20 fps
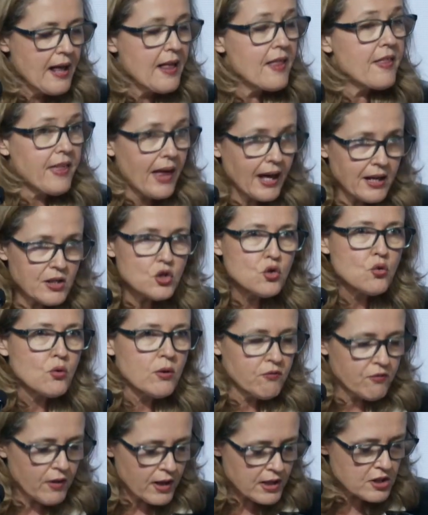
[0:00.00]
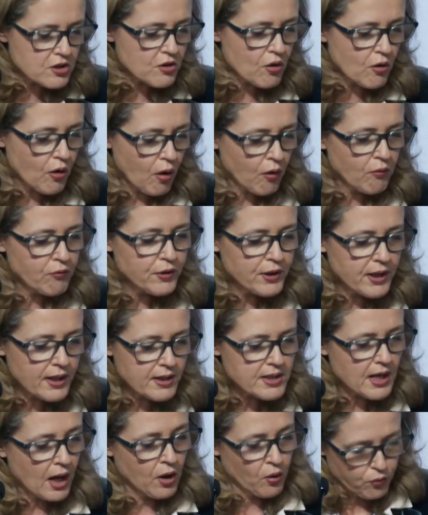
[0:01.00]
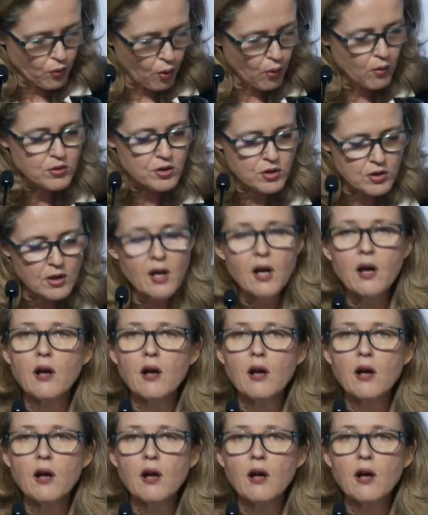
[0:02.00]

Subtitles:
thanks to investor confidence, and of course,